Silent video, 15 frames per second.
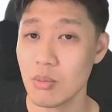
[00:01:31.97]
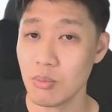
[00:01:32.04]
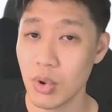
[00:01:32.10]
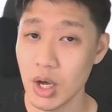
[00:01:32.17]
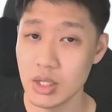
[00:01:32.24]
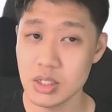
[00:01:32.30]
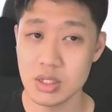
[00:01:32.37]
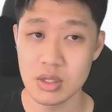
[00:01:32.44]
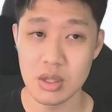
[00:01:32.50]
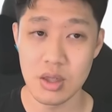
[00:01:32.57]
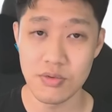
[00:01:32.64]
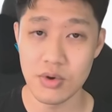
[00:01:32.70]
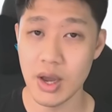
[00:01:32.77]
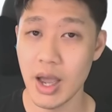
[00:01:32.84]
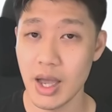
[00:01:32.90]
But
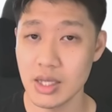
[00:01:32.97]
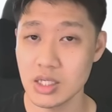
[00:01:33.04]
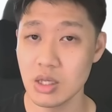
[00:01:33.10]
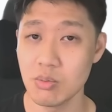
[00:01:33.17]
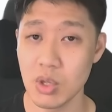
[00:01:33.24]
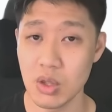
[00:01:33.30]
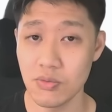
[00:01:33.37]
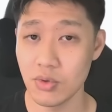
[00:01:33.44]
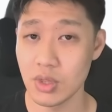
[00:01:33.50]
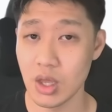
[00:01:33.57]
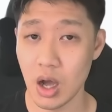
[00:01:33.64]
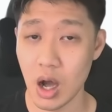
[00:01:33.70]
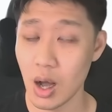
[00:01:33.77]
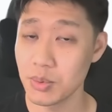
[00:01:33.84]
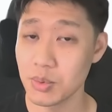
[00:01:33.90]
if you're asking me for the
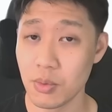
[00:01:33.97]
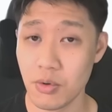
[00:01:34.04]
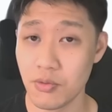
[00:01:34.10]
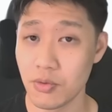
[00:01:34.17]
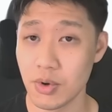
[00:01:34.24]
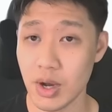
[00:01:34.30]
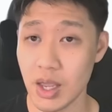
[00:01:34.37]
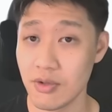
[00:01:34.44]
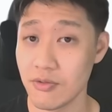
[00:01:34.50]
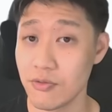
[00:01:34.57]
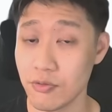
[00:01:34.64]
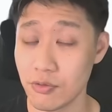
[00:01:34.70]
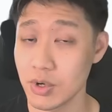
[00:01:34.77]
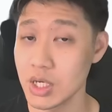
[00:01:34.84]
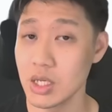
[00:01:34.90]
optimal for a
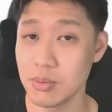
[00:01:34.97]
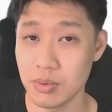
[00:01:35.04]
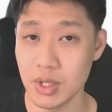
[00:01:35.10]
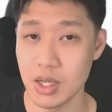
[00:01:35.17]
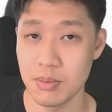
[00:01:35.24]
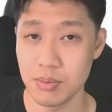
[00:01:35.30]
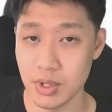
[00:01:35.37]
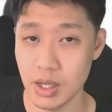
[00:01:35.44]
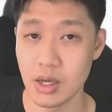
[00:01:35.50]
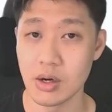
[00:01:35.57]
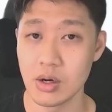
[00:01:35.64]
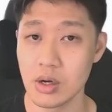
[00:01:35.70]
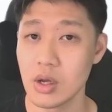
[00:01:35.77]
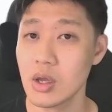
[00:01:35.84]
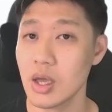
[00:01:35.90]
free-to-play
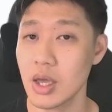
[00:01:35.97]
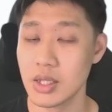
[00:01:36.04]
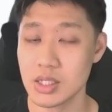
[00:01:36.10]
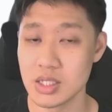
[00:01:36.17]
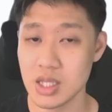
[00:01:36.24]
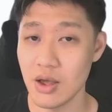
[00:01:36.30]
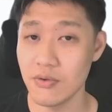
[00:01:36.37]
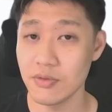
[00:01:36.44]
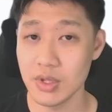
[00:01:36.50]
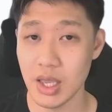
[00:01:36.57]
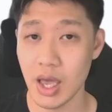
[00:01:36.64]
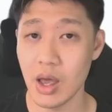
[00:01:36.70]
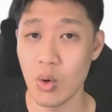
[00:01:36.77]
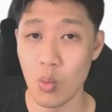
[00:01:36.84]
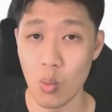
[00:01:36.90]
player, it's definitely
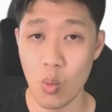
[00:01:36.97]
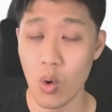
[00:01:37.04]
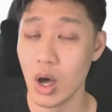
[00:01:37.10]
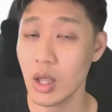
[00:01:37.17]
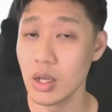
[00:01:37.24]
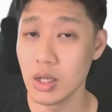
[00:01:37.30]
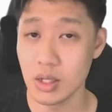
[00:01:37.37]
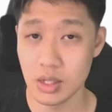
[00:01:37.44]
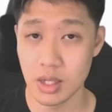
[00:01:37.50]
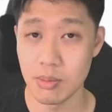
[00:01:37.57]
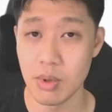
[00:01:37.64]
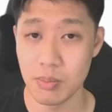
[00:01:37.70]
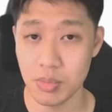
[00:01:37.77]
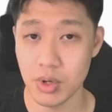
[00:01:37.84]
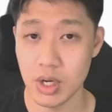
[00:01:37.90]
at 1
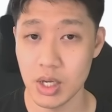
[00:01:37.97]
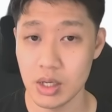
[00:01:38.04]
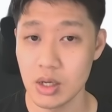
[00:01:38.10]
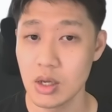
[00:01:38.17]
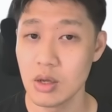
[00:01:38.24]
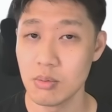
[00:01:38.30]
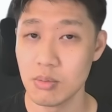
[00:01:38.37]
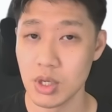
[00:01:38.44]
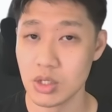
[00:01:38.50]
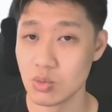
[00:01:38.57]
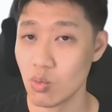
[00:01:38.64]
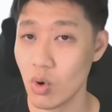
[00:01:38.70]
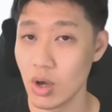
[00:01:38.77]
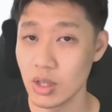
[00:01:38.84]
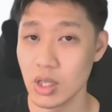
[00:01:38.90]
limit break, because
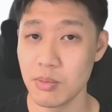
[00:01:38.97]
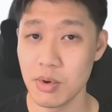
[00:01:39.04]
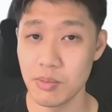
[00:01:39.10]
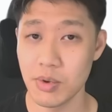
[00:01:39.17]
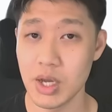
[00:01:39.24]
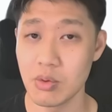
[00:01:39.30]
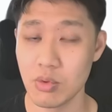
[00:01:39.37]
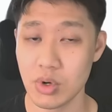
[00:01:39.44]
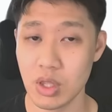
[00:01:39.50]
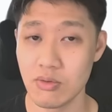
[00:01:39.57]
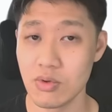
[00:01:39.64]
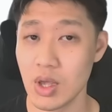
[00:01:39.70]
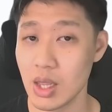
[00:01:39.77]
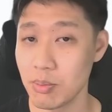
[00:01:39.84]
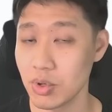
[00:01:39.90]
1 limit break will give
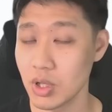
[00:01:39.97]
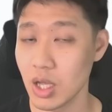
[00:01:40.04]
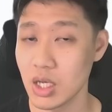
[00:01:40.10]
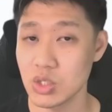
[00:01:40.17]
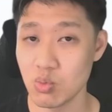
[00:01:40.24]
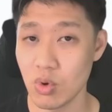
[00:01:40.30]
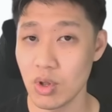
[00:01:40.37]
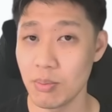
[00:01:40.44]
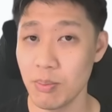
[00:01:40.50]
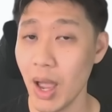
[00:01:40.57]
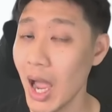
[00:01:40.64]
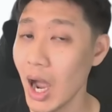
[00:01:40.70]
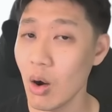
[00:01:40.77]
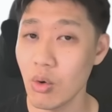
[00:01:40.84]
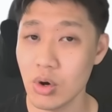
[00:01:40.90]
you a +1
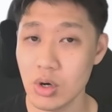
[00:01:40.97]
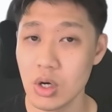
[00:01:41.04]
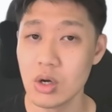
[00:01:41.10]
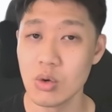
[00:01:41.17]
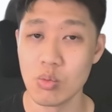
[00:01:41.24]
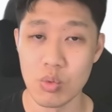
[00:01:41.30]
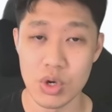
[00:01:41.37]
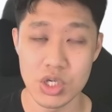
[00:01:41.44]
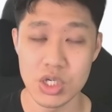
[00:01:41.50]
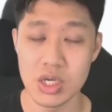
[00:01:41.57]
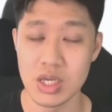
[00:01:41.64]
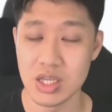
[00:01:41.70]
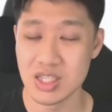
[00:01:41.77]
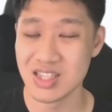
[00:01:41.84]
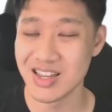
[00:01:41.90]
power, which
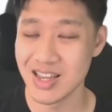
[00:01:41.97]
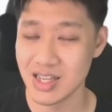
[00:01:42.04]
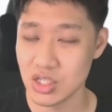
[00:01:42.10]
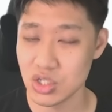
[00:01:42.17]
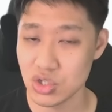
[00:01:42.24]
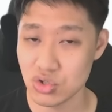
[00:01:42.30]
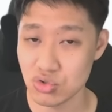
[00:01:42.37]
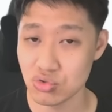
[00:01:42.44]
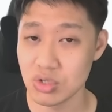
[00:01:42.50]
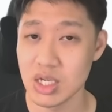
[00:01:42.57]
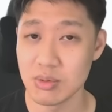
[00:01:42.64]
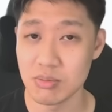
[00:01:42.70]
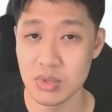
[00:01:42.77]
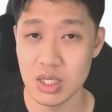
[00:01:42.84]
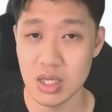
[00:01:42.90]
is
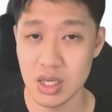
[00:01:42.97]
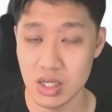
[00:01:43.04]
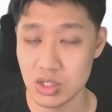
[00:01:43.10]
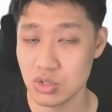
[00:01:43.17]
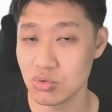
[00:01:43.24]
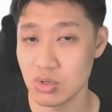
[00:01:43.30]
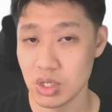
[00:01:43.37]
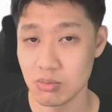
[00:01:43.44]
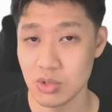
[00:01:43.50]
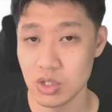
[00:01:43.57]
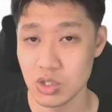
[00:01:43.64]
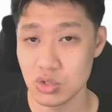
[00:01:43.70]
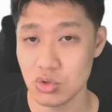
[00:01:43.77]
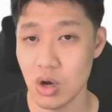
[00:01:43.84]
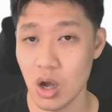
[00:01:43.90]
extremely
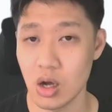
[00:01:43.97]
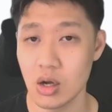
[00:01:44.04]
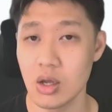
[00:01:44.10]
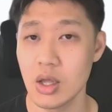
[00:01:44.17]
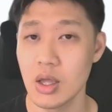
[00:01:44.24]
strong.